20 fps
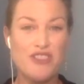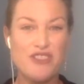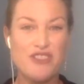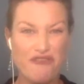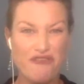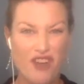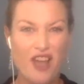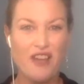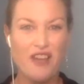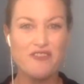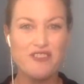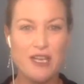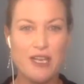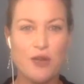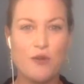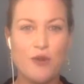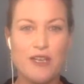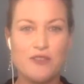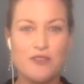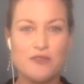So five
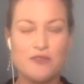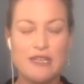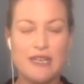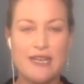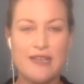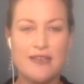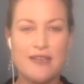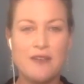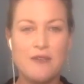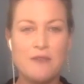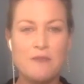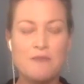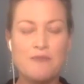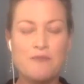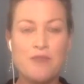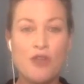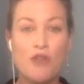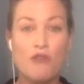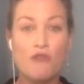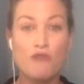takeaways altogether.
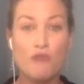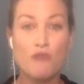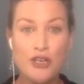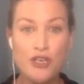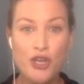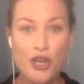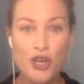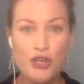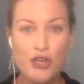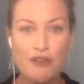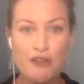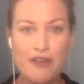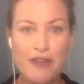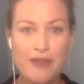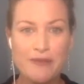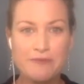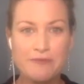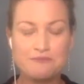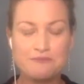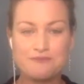Run your own
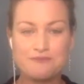event.